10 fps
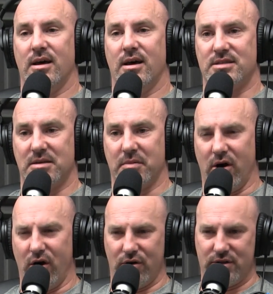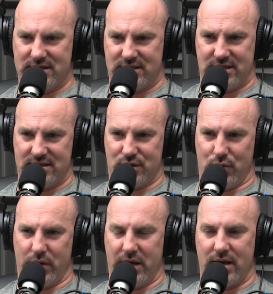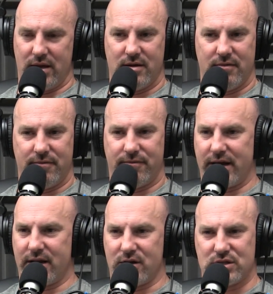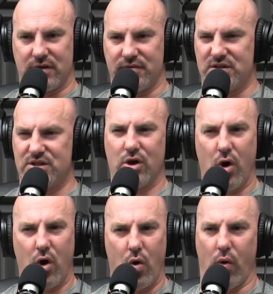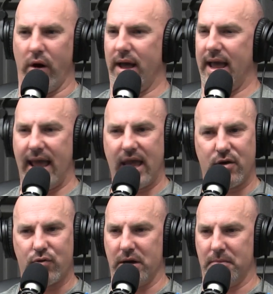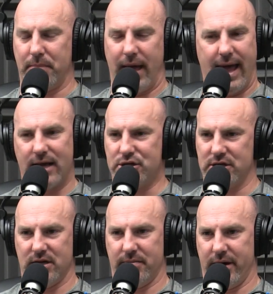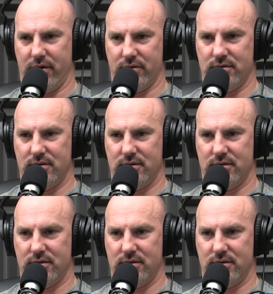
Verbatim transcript: I was thinking about all these things that we find ourselves so angry and passionate about.